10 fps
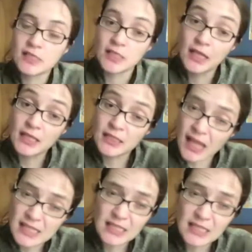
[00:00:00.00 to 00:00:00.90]
And the
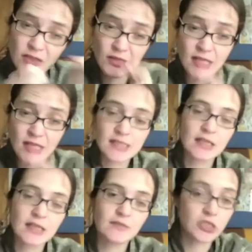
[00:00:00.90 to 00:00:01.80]
last thing to say is
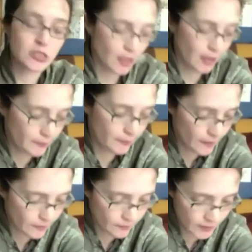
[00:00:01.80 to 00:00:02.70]
that, which
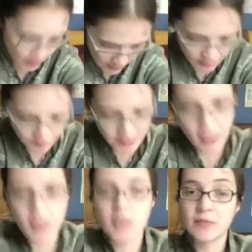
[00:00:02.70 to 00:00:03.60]
we had a big
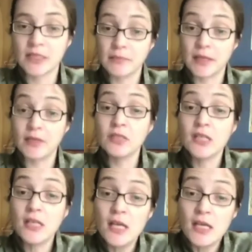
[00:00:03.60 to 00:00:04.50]
argument about
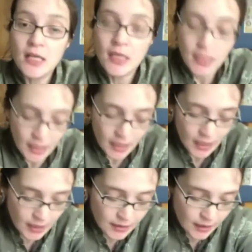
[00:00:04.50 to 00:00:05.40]

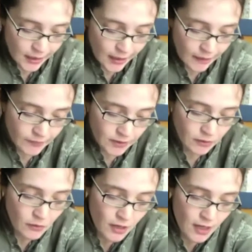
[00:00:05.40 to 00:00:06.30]
in with
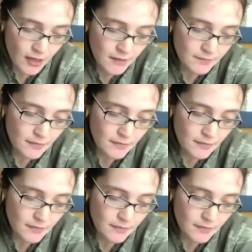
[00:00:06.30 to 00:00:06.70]
Nora,